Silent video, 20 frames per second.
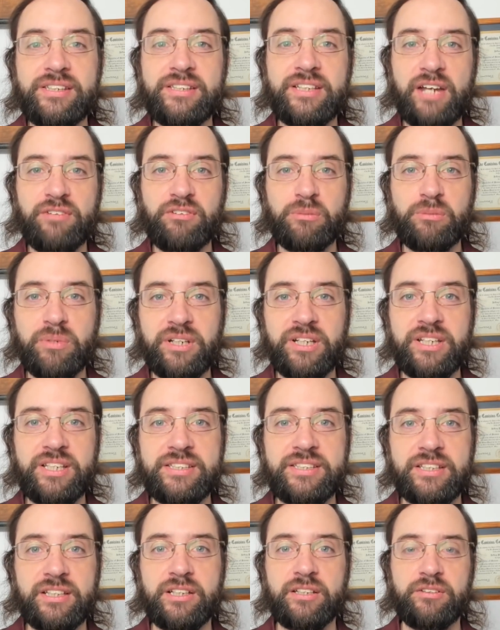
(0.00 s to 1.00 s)
into
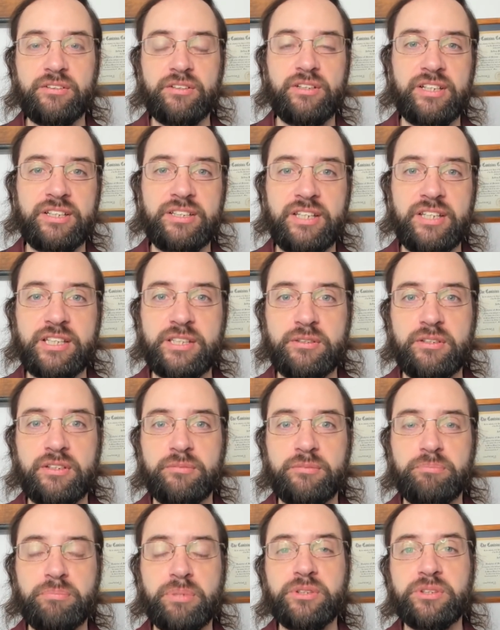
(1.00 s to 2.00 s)
everybody's uh,
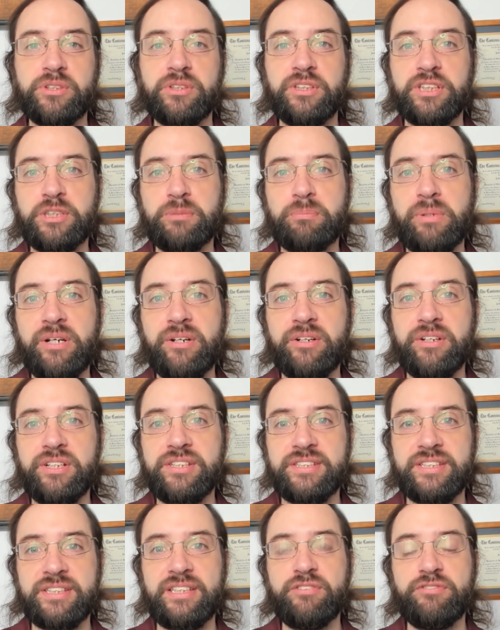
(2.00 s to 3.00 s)
personal
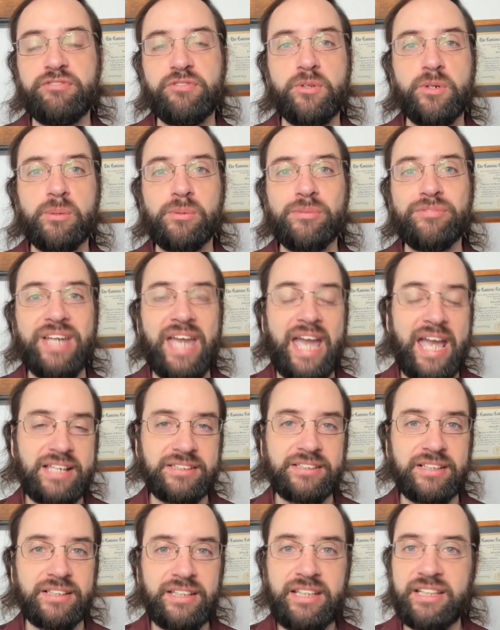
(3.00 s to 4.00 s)
experience in the form of
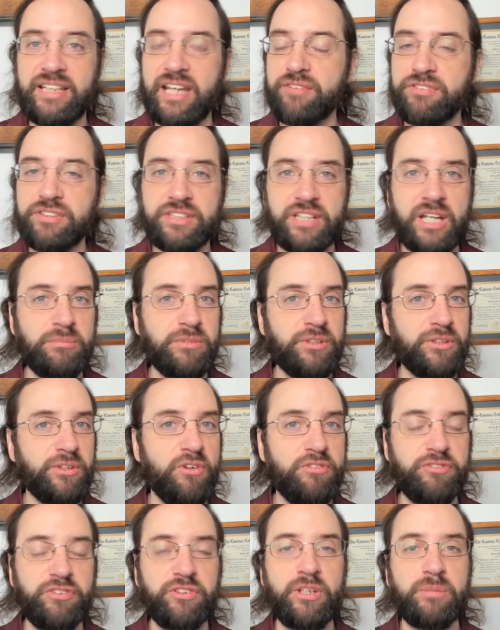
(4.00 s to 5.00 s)
gasoline. Every time you
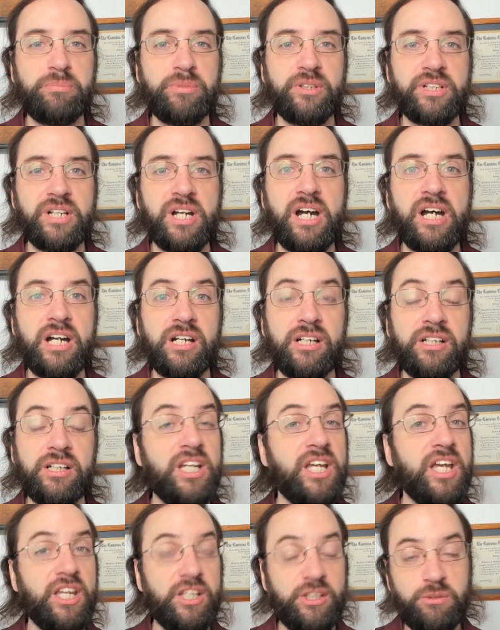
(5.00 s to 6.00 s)
go fill up your
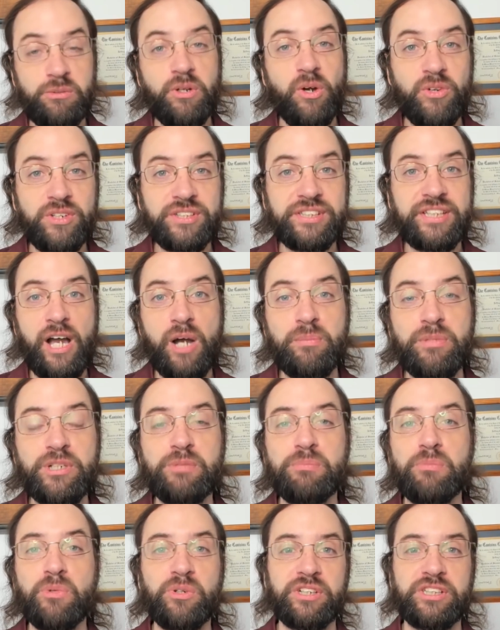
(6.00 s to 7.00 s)
car, you notice how
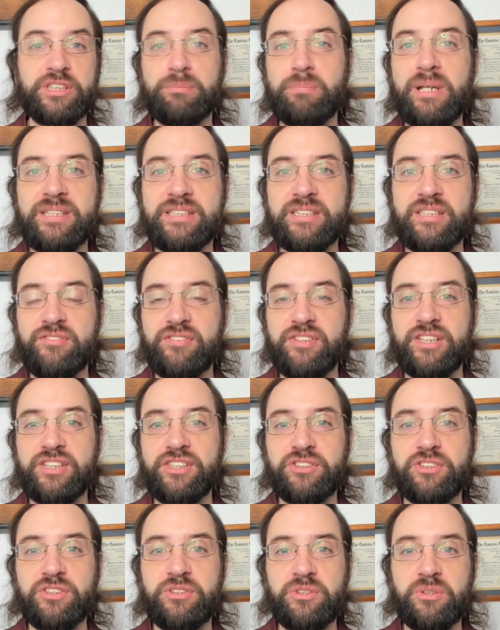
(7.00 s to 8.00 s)
much more expensive it
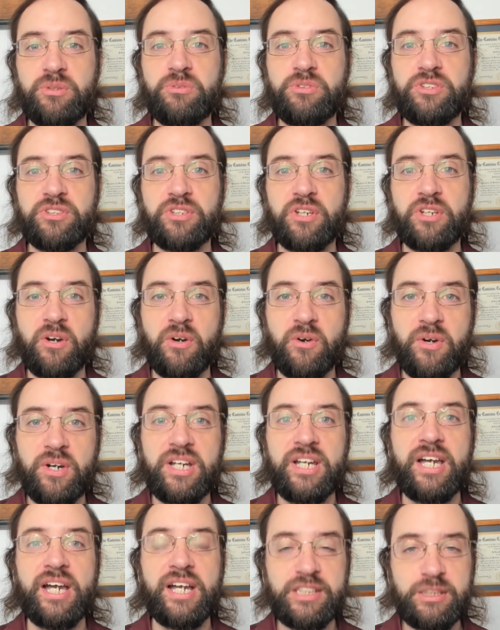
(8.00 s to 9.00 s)
is to do so,
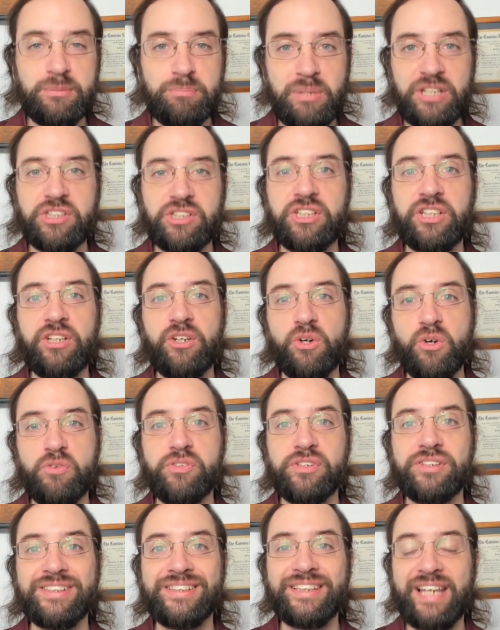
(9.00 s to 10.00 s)
especially
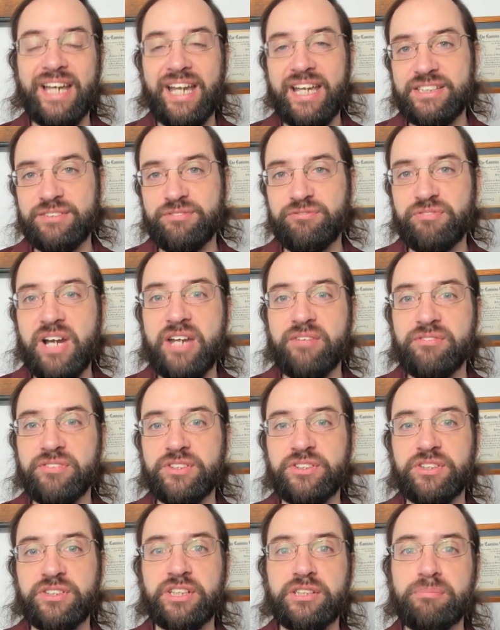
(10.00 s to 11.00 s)
over the last five
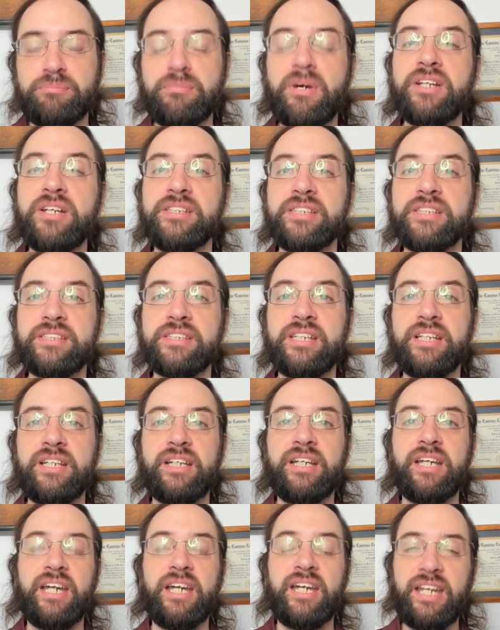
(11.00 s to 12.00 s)
or six months.
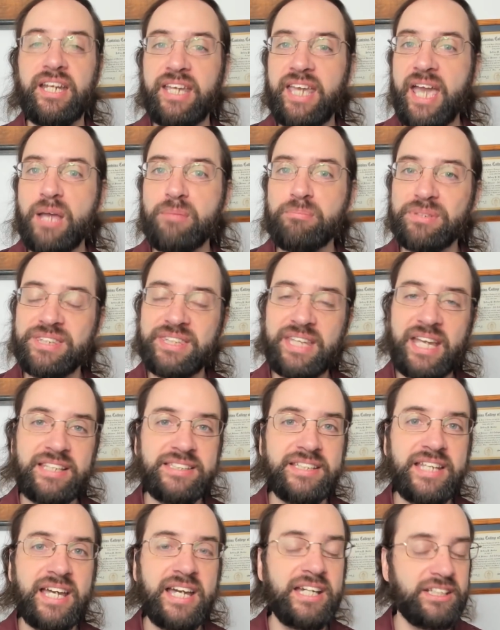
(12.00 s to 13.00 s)
And again, but
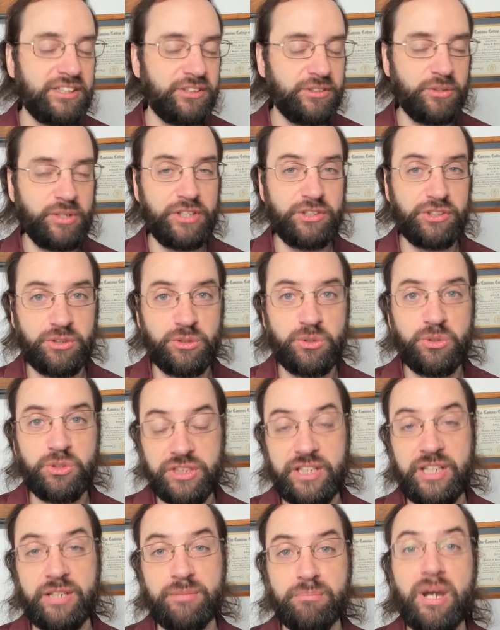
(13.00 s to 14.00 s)
that's not, you know, as
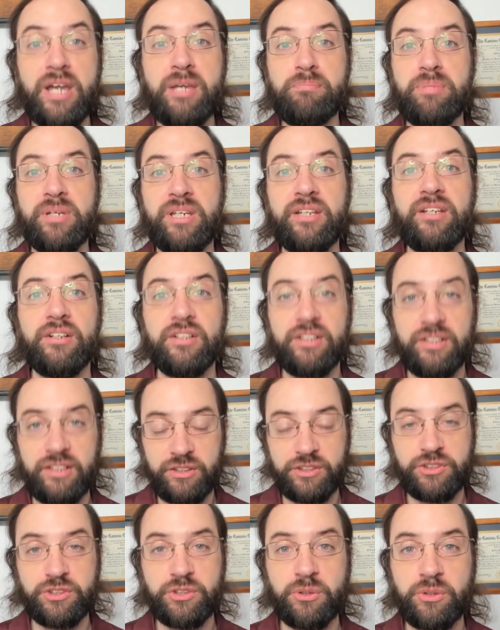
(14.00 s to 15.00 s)
usually it might be, or
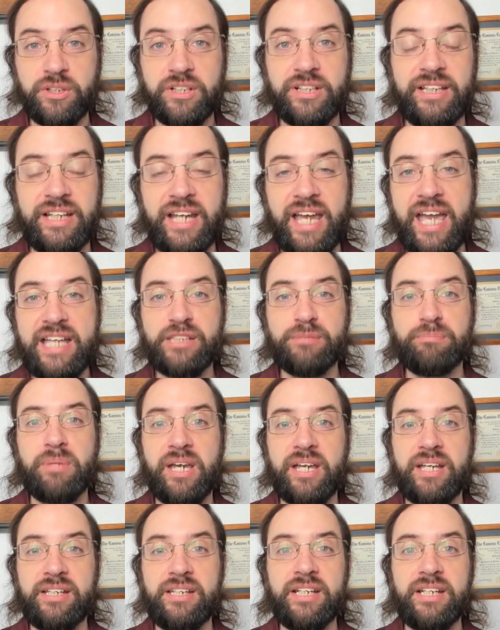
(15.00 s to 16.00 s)
historically it has
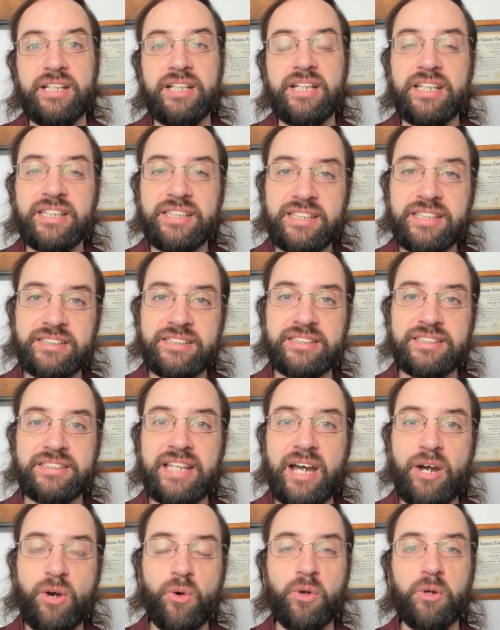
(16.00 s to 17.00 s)
been, this is
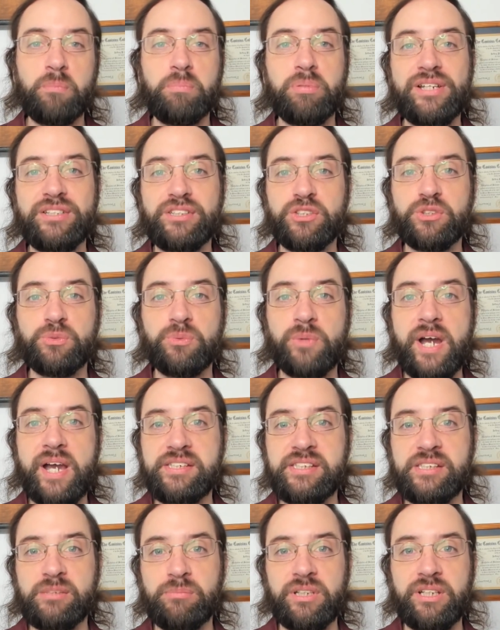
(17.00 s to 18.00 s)
not oil prices
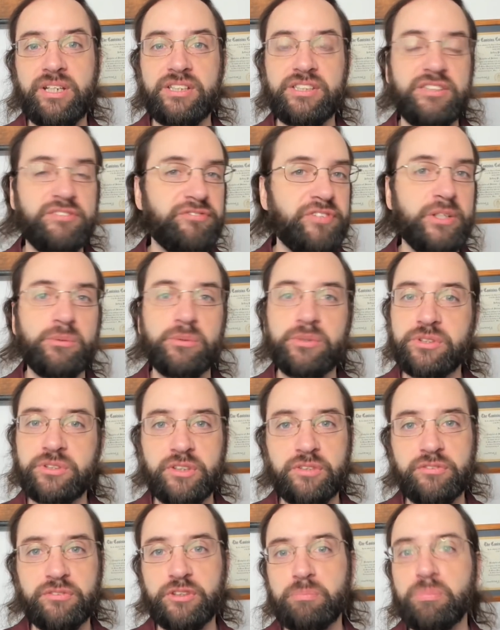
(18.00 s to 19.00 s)
rising because the Federal
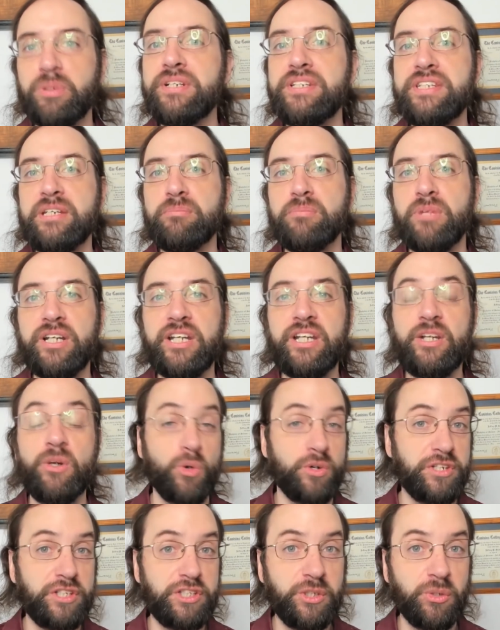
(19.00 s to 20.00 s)
Reserve is printing money
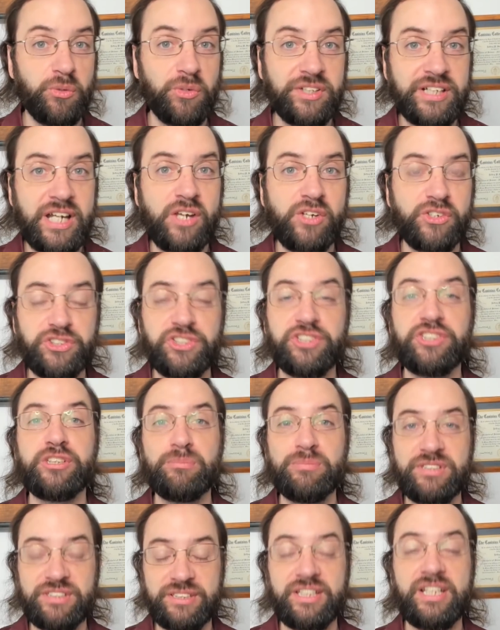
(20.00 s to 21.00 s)
or the Eurodollar
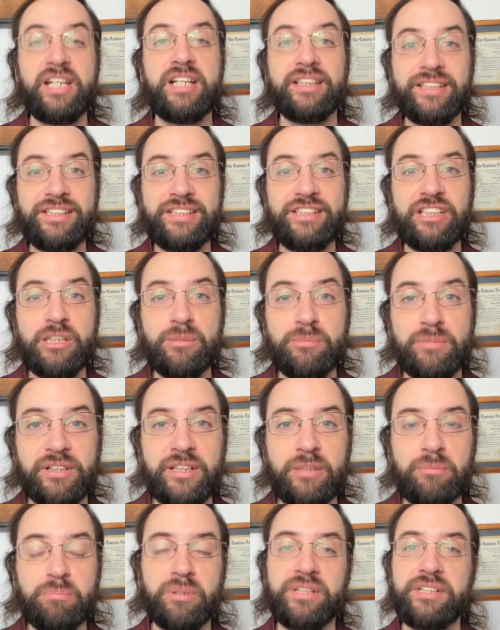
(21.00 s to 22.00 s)
system is
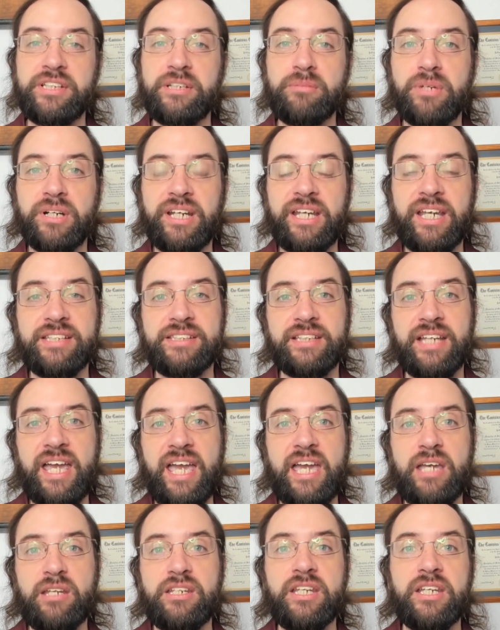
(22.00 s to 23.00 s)
legitimately printing money as it
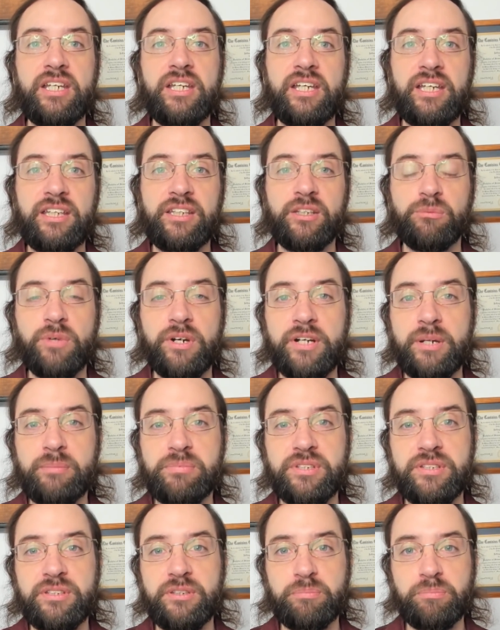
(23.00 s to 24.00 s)
had in the run
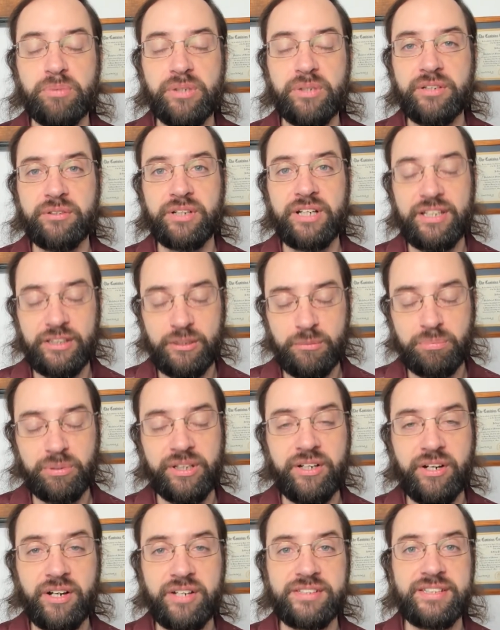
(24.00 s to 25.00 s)
up to the pre in the
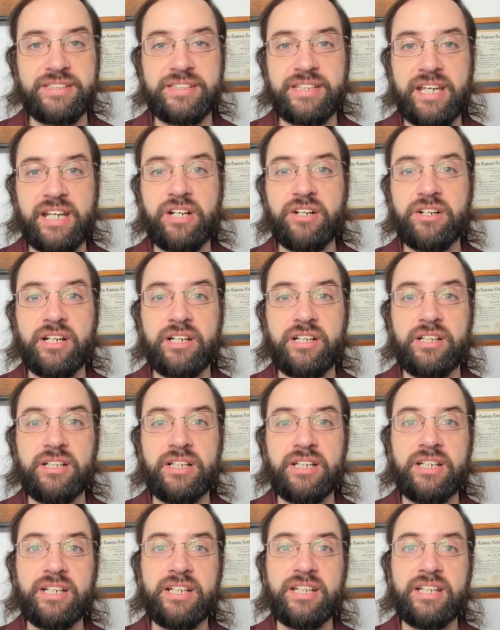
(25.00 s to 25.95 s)
pre-crisis era